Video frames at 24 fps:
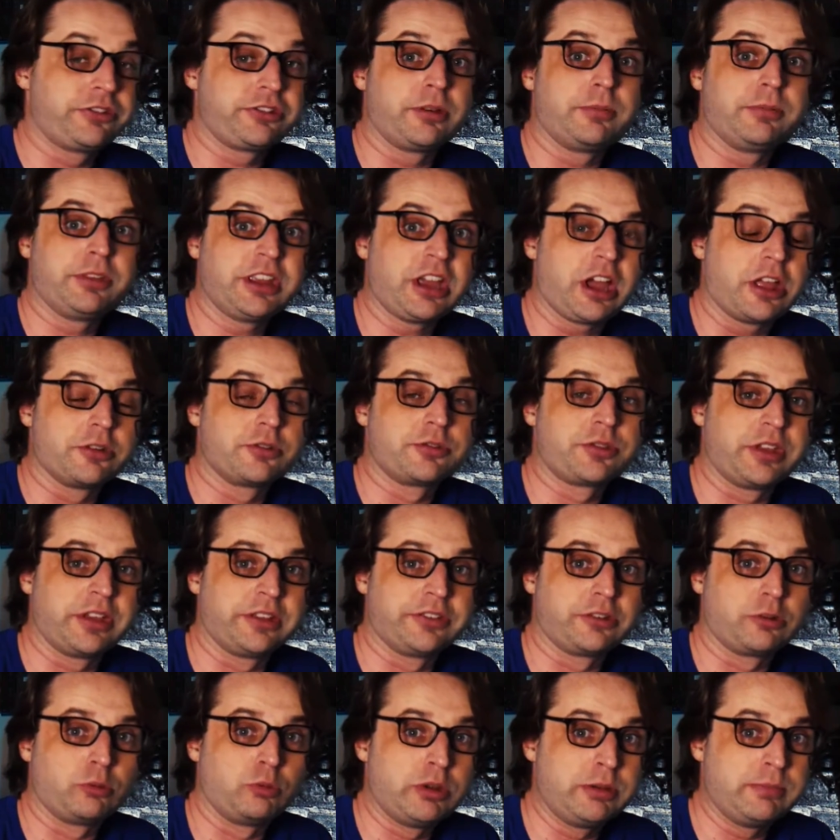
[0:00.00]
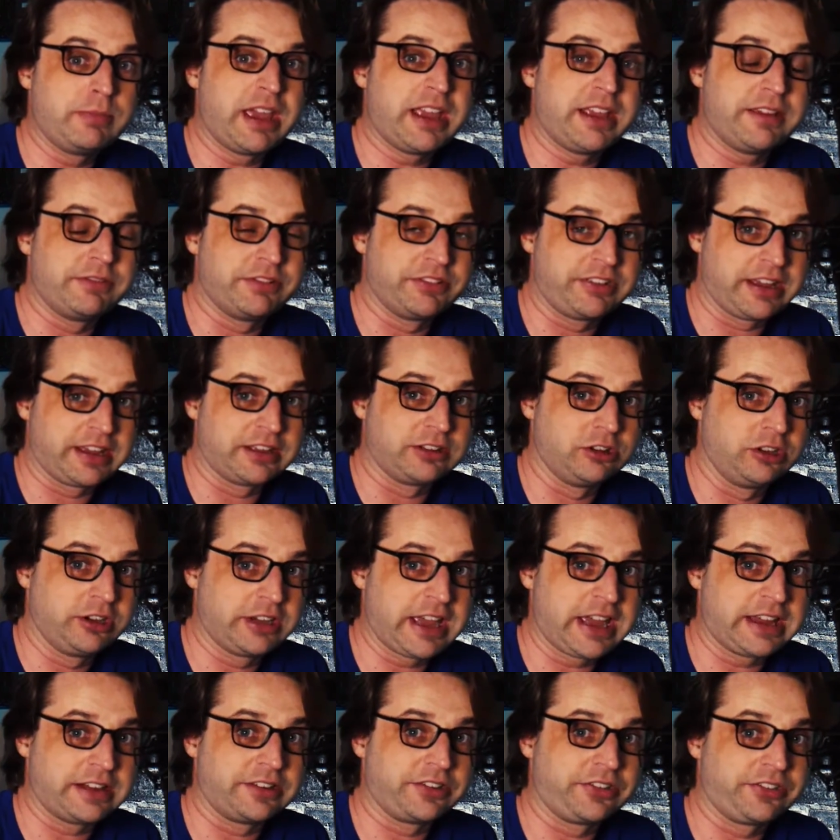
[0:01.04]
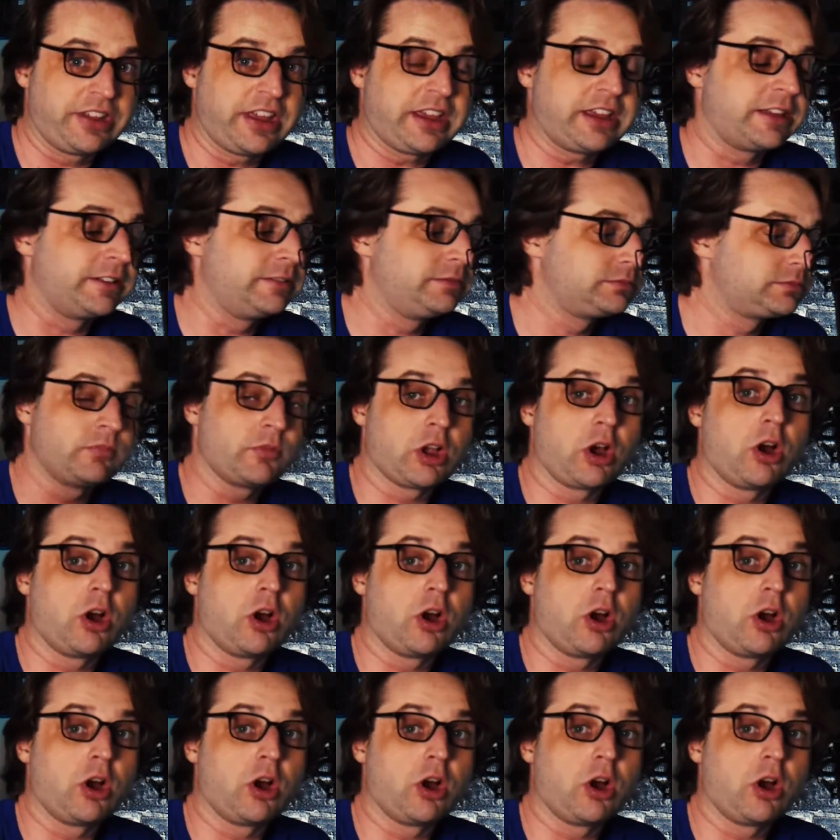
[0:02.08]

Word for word: some of the other things that we may even take a look at in a second,